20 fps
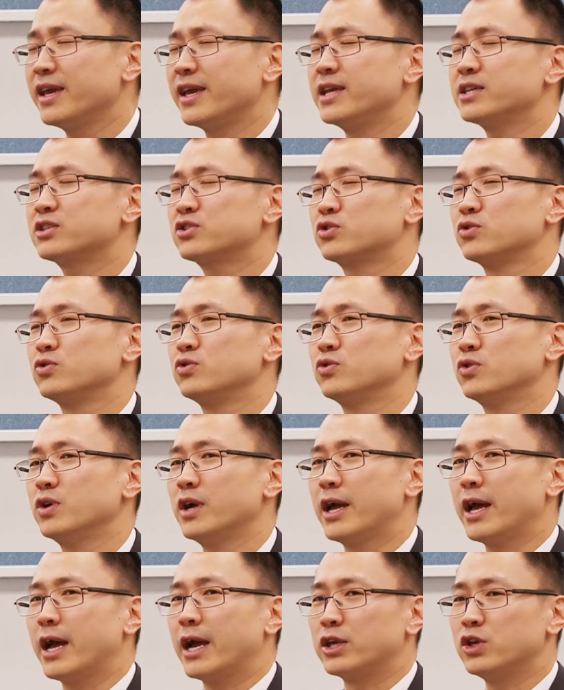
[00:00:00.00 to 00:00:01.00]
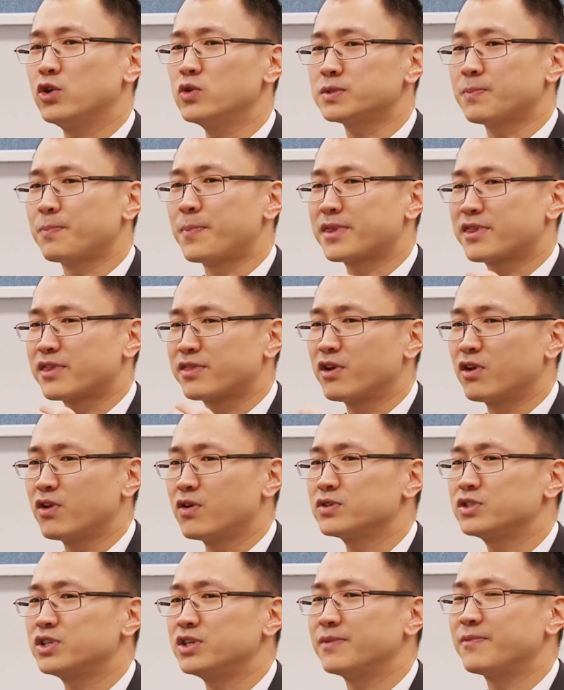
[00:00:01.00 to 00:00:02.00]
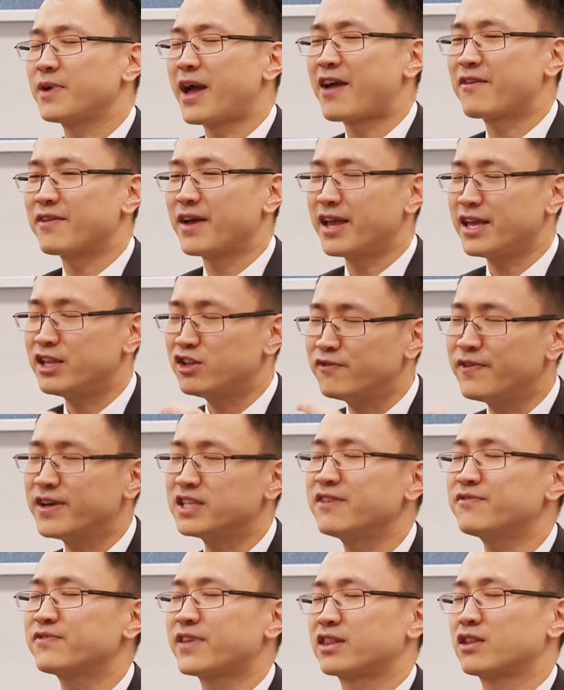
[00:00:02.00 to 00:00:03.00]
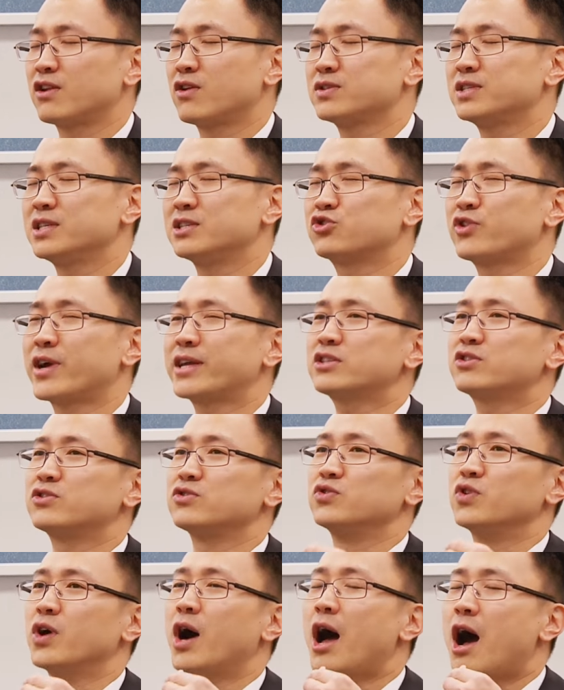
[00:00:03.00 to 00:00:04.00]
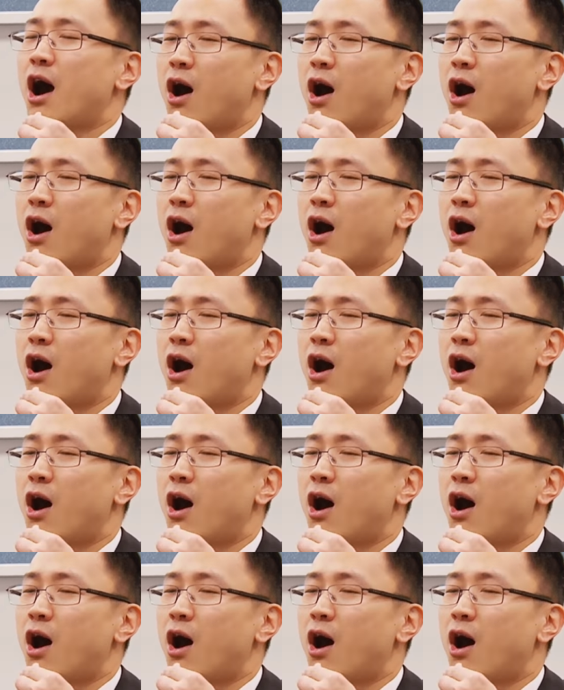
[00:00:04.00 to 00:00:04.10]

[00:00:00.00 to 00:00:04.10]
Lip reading: is to use methodology, innovative technology, trying to